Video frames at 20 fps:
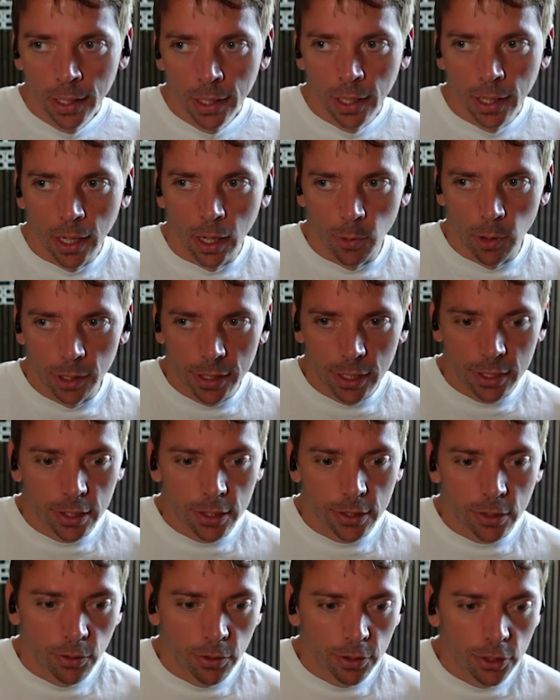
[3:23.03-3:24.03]
And what this is
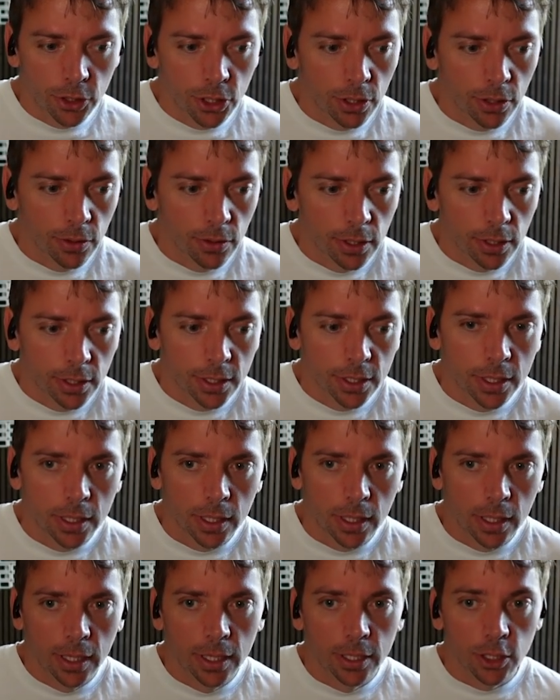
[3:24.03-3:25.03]
going to show us
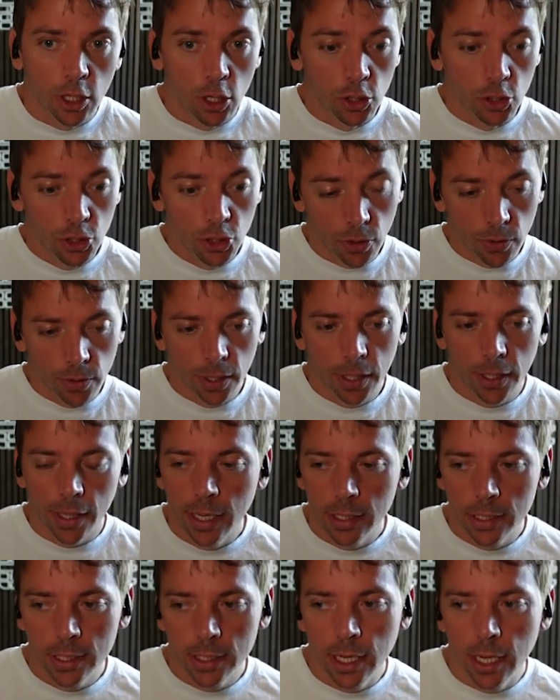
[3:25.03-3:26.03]
is during
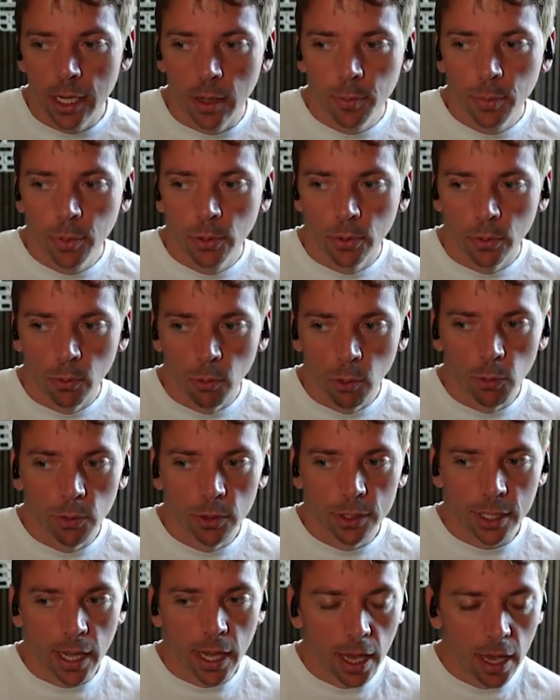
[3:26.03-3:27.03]
that step, what
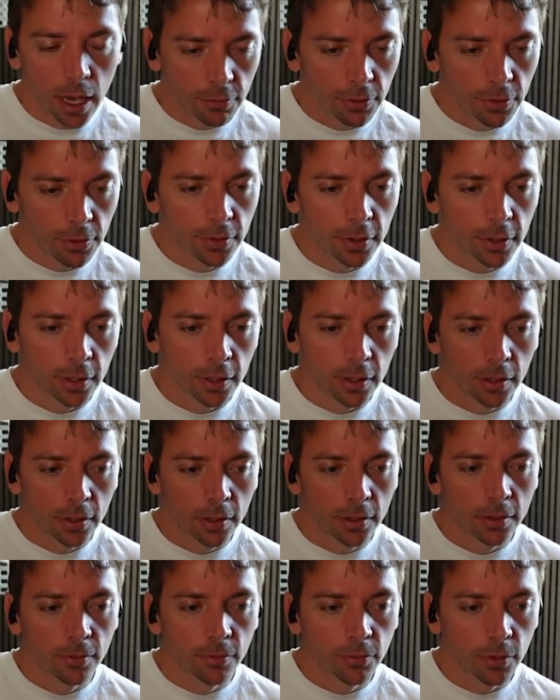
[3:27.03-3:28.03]
was
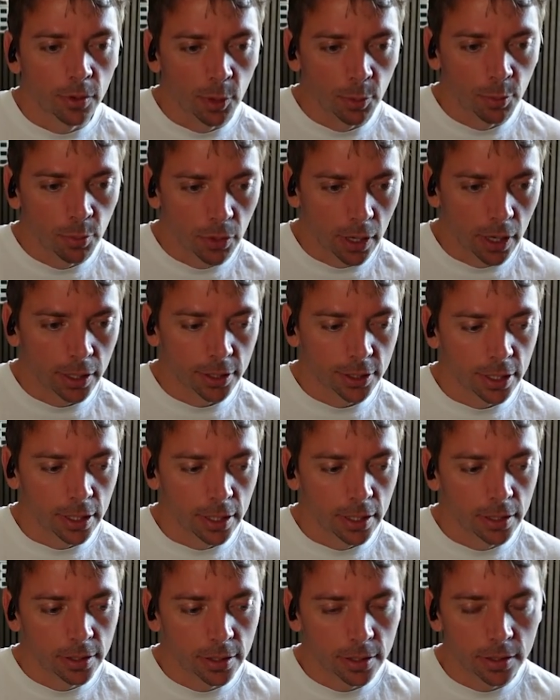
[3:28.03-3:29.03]
everything from a
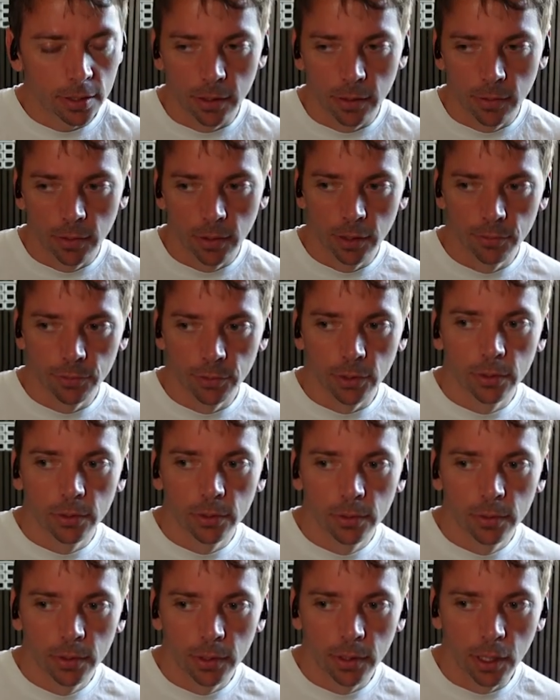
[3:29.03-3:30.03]
process
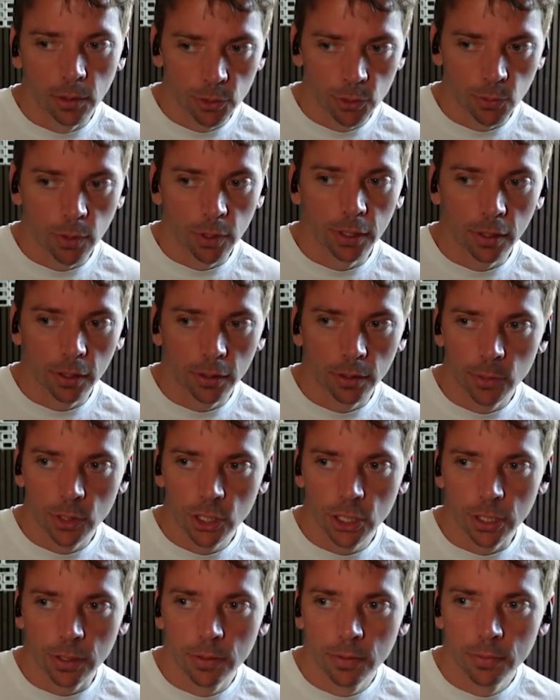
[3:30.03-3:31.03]
level that was running on the
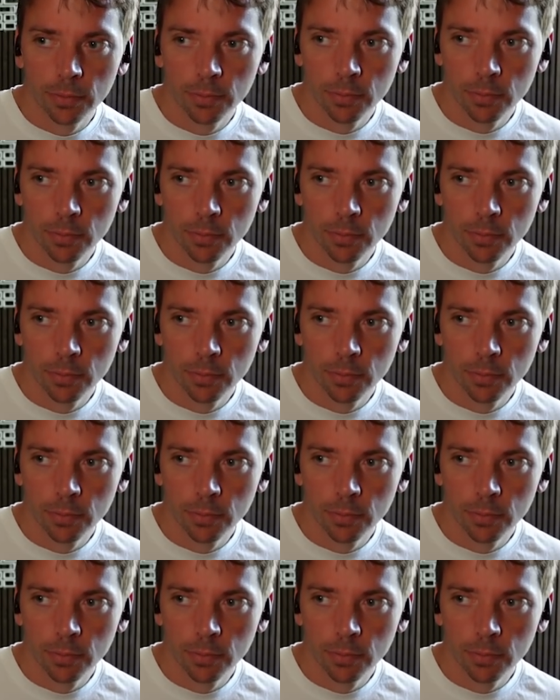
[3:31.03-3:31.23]
machine.